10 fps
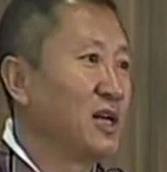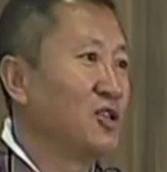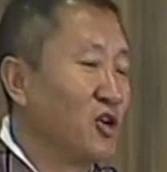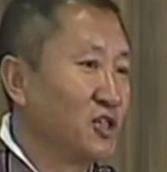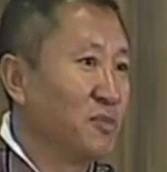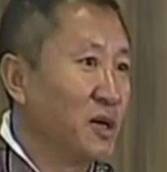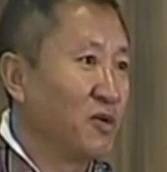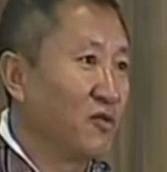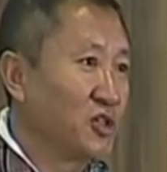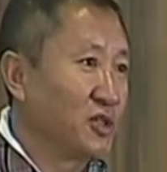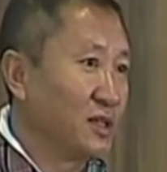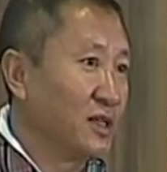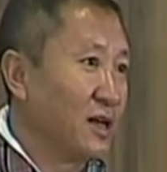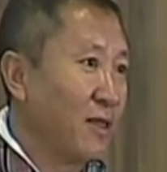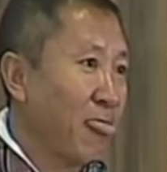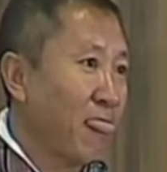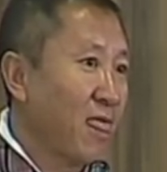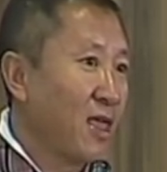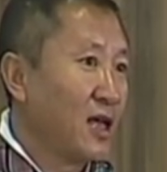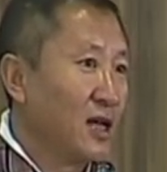doctor by profession,
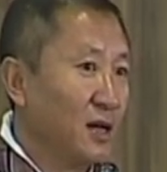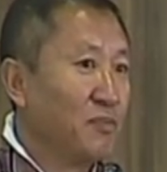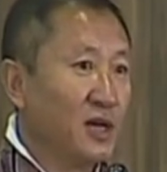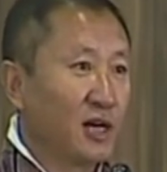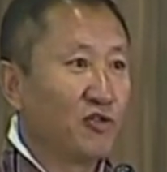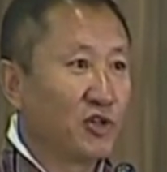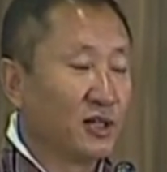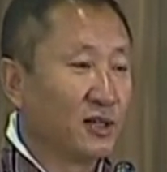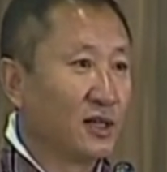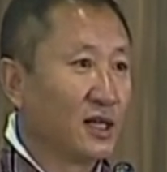a pediatrician,